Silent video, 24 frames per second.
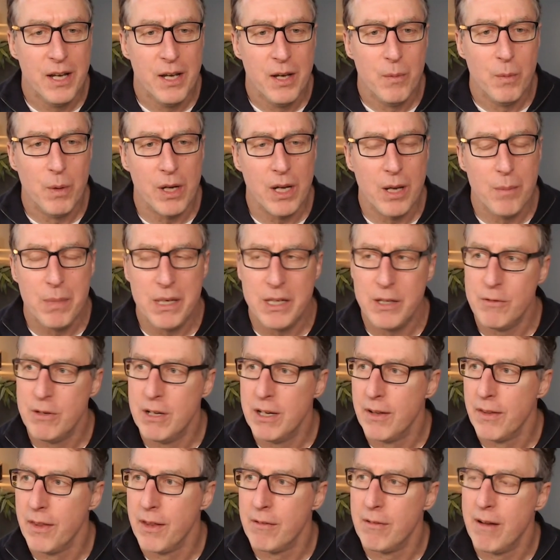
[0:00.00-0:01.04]
We're going to be doing
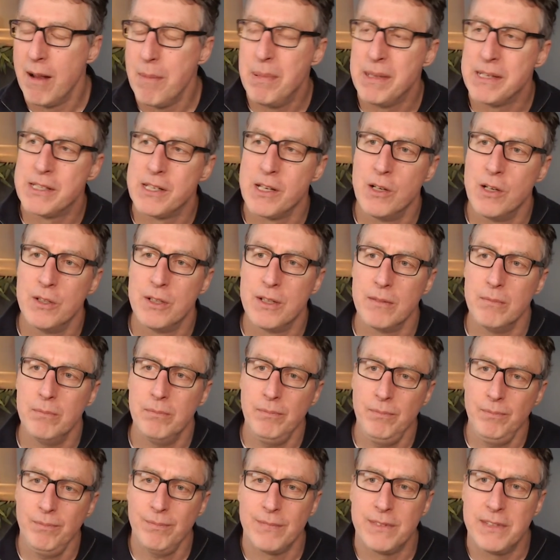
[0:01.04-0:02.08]
another episode
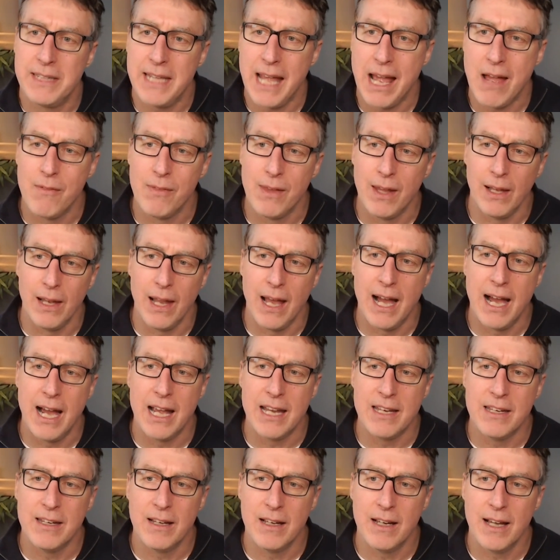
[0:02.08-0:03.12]
down the
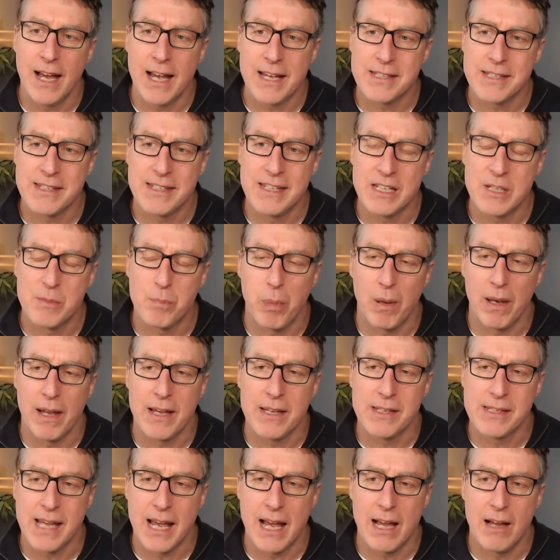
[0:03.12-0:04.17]
line as this
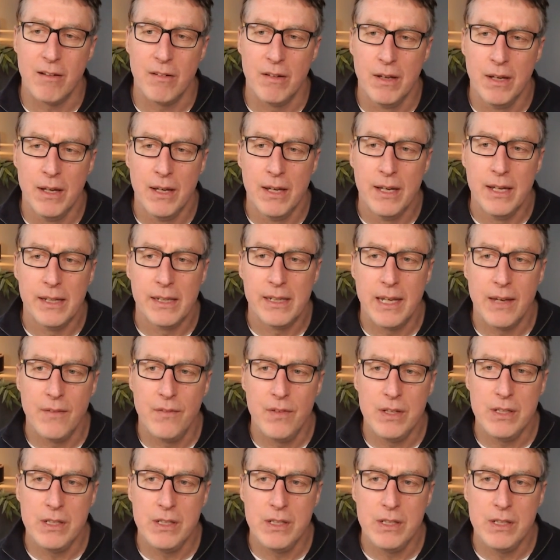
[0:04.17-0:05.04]
plays out, giving